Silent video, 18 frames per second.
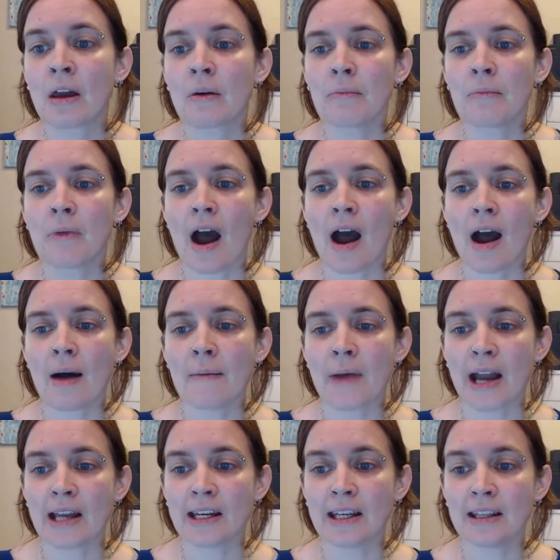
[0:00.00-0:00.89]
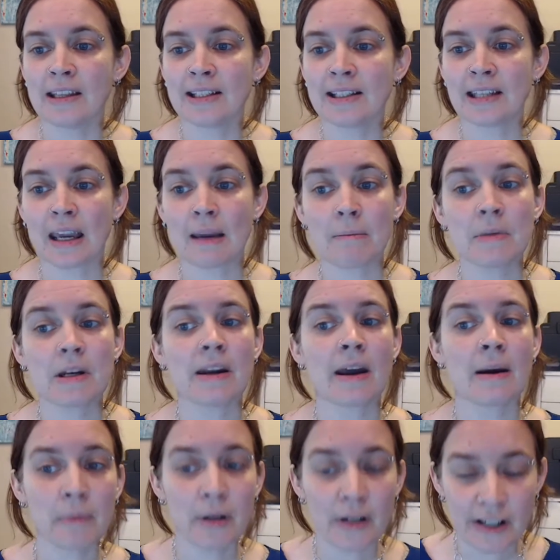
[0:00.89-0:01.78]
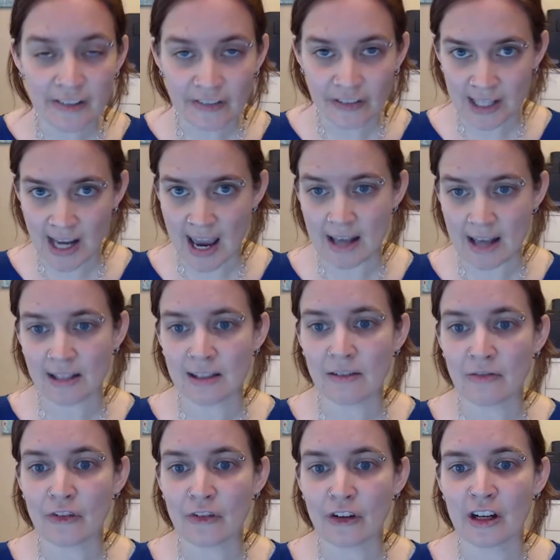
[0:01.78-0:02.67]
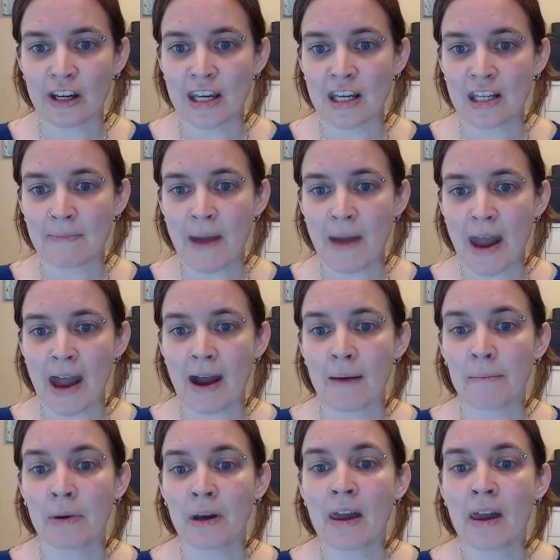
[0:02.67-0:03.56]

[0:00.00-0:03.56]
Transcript: I did the same number of tests for each map,